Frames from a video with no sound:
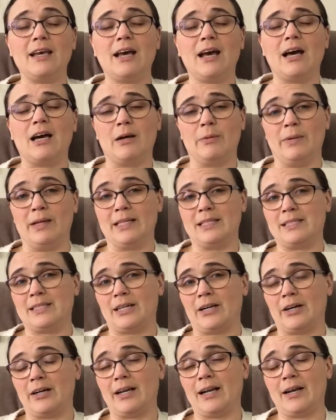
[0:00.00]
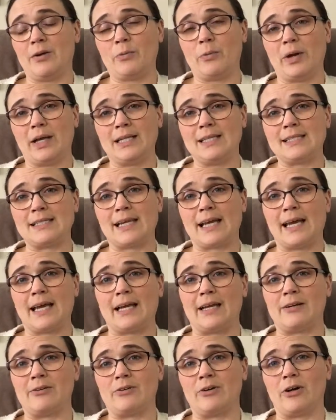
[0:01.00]
It started on Wednesday, and
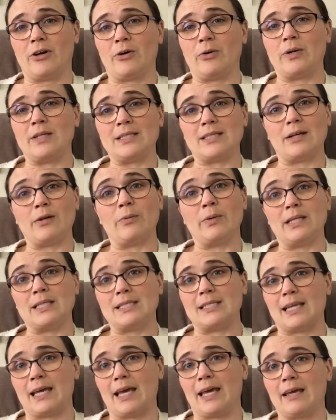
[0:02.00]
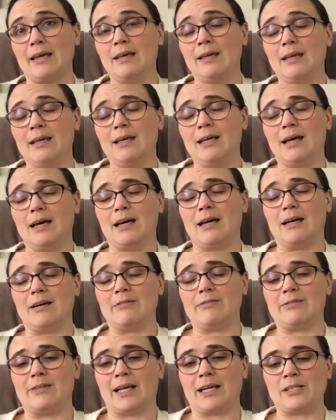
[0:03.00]
it'll go until Wednesday
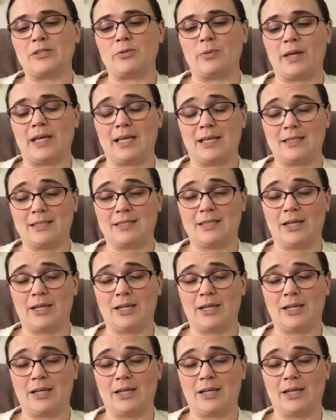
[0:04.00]
of next week.